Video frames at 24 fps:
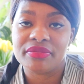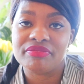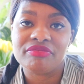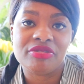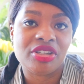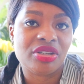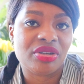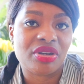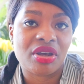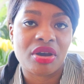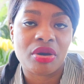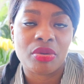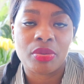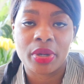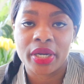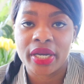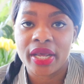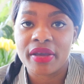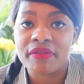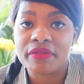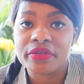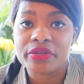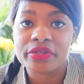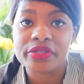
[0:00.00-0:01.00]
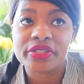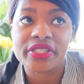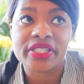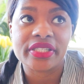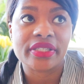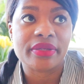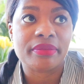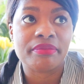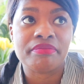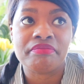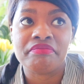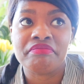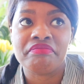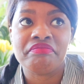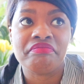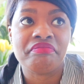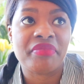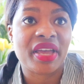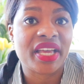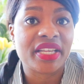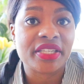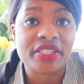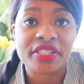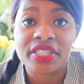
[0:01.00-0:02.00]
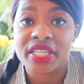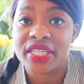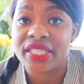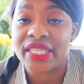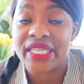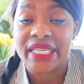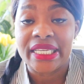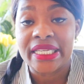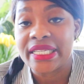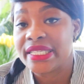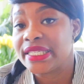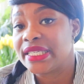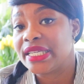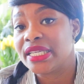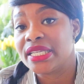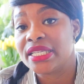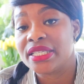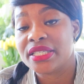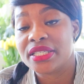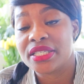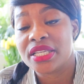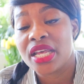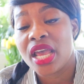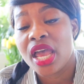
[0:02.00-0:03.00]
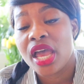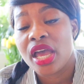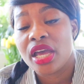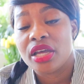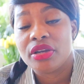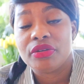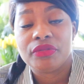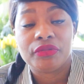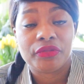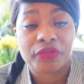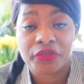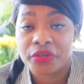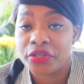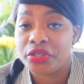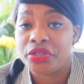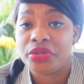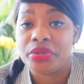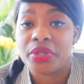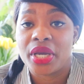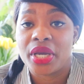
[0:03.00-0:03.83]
You know, whatever's best and easiest for you